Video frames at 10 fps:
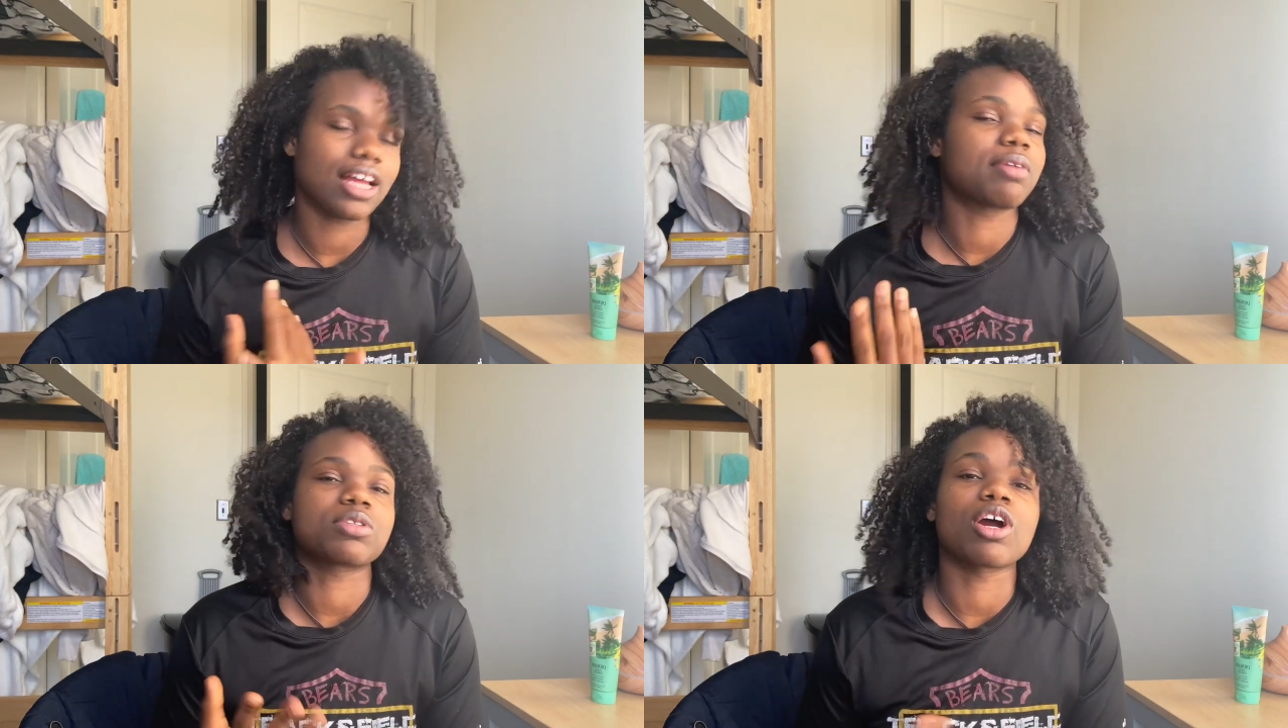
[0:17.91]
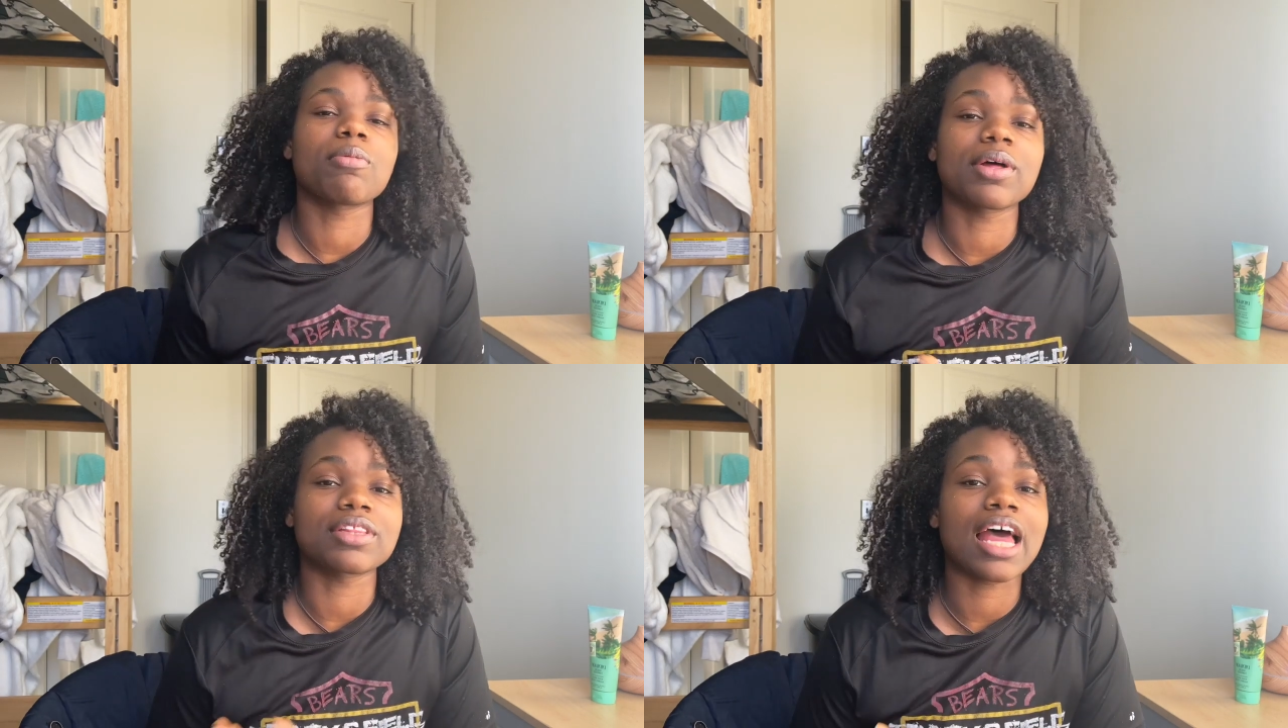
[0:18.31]
I'm sorry
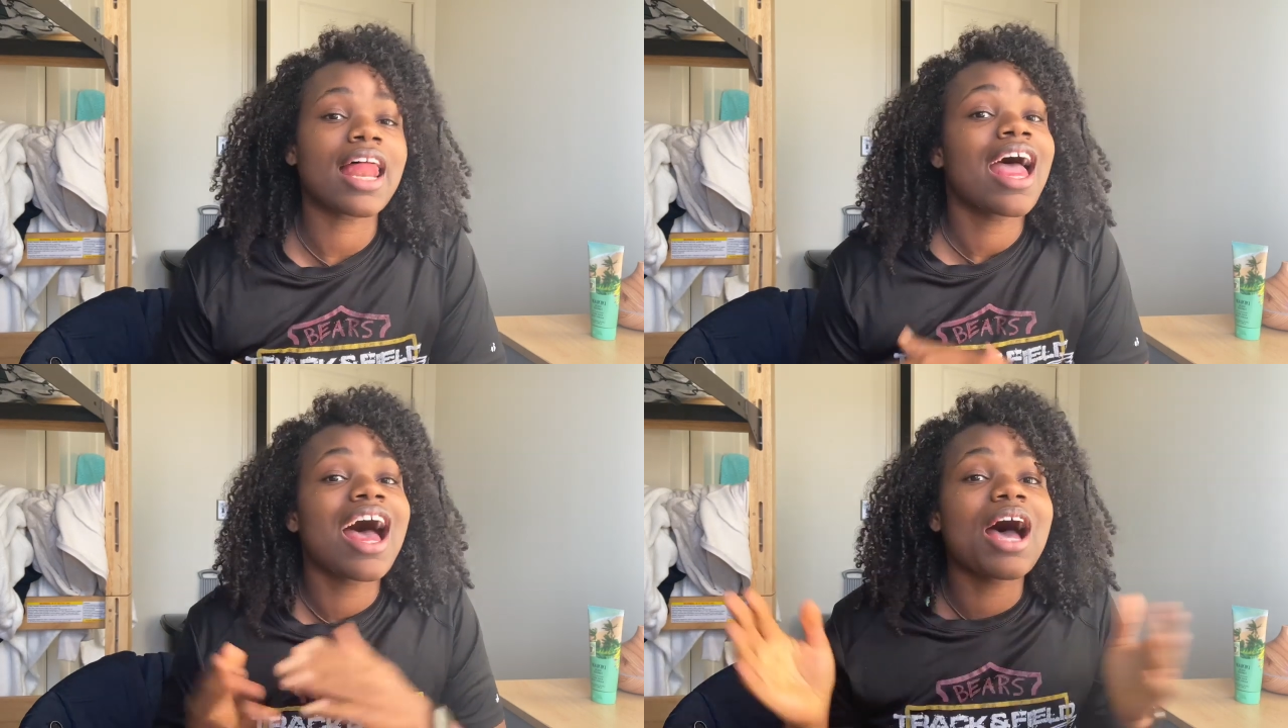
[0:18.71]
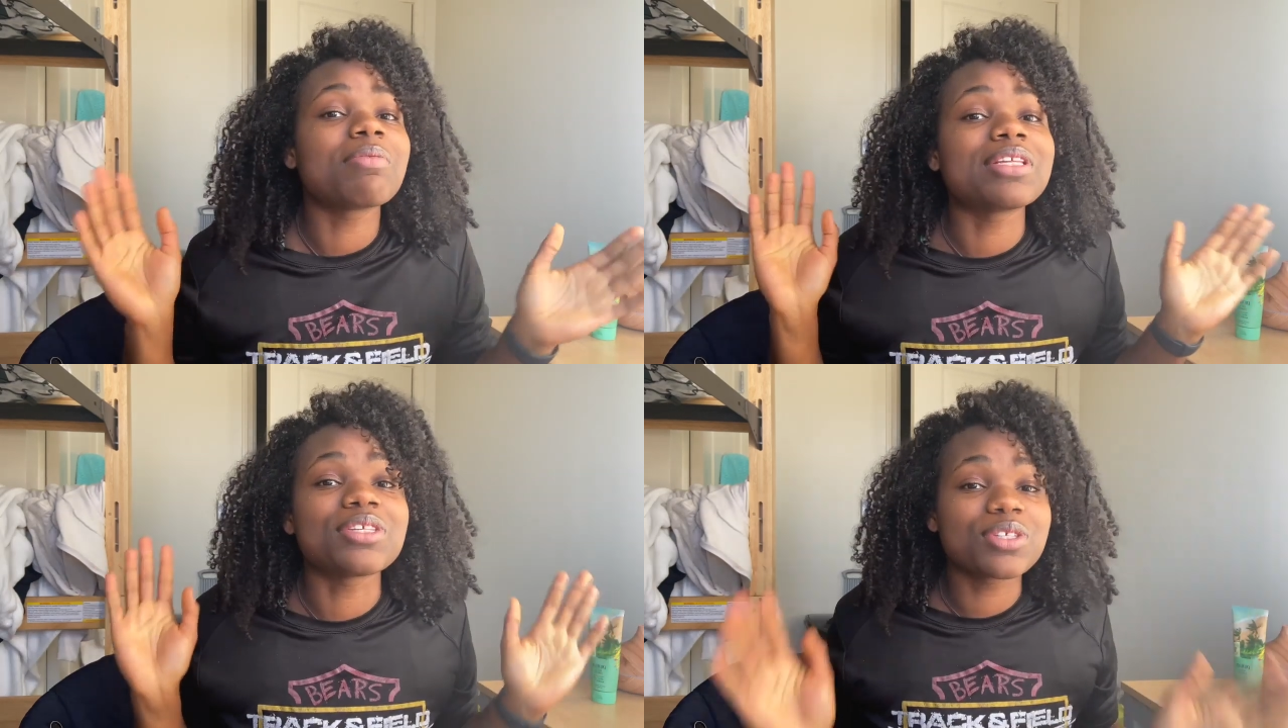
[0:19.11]
about that.
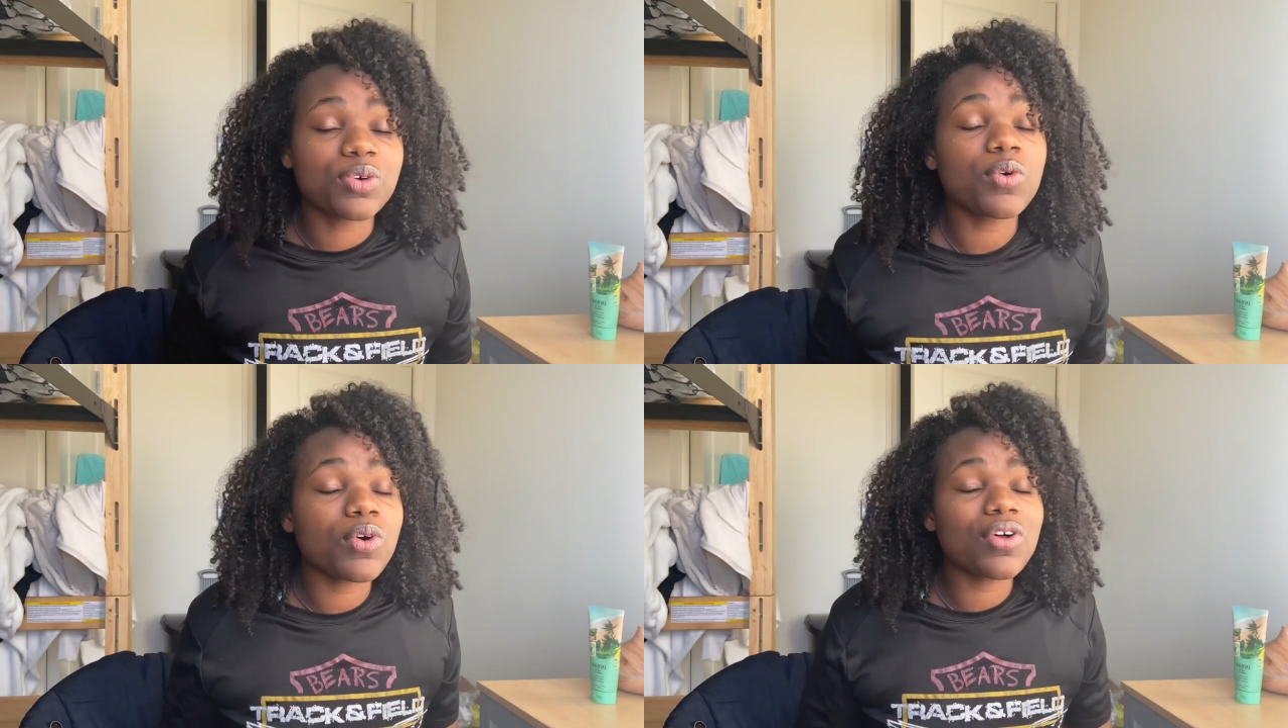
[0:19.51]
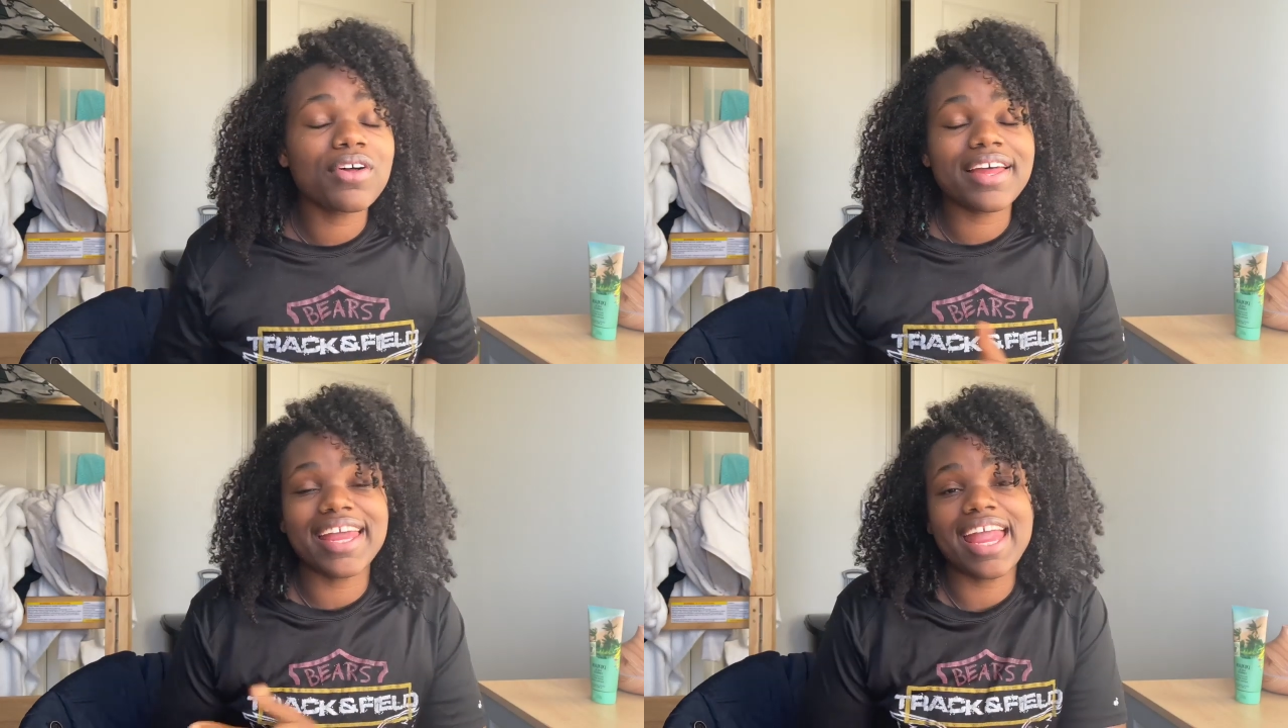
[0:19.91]
I'm in school
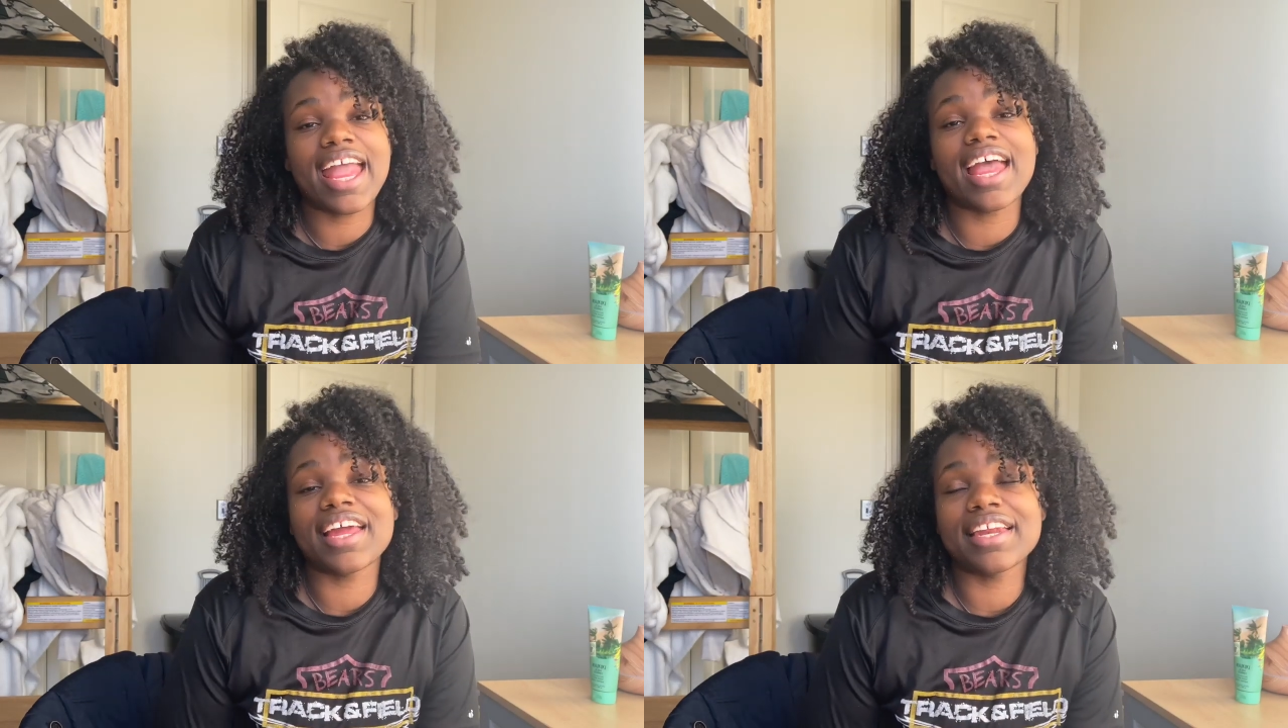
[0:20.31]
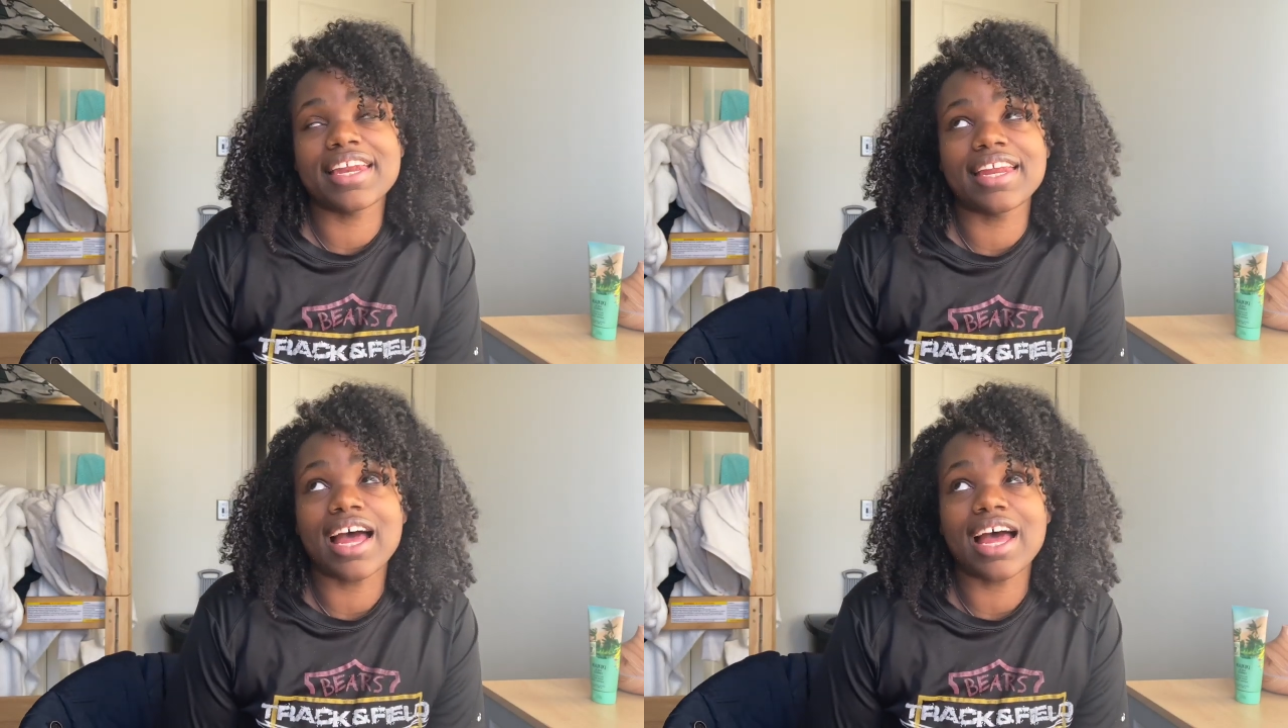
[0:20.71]
and